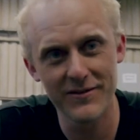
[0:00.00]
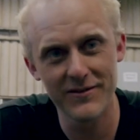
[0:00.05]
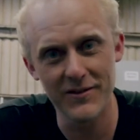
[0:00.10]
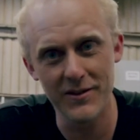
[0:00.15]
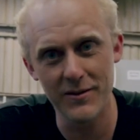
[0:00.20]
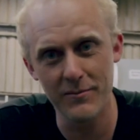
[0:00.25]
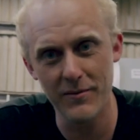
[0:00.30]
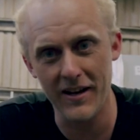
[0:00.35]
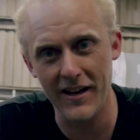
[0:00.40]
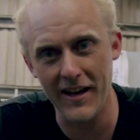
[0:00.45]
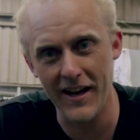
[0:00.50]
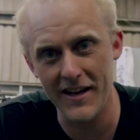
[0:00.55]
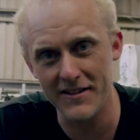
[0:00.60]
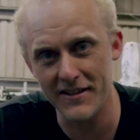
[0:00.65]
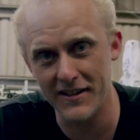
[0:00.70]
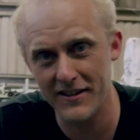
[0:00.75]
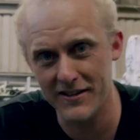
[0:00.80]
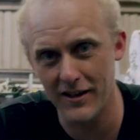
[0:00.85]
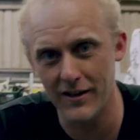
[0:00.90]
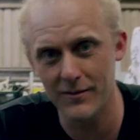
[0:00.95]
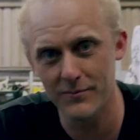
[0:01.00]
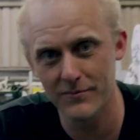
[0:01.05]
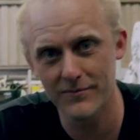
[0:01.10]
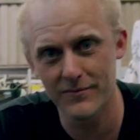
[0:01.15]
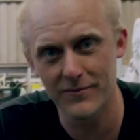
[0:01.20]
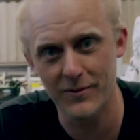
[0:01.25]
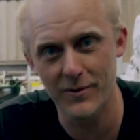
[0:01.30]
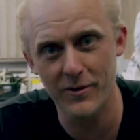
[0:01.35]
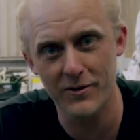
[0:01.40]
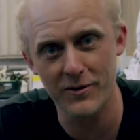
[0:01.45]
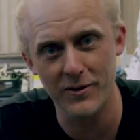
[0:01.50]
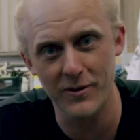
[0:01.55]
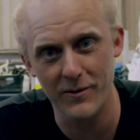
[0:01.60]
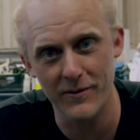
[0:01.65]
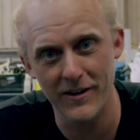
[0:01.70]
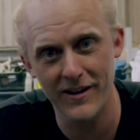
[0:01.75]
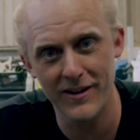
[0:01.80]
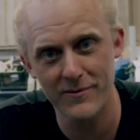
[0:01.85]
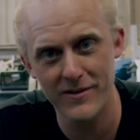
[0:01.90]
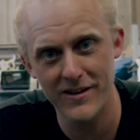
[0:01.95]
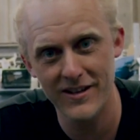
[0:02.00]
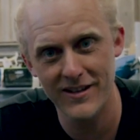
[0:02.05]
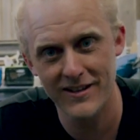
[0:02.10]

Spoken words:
The metallastic type that we're talking about, are we?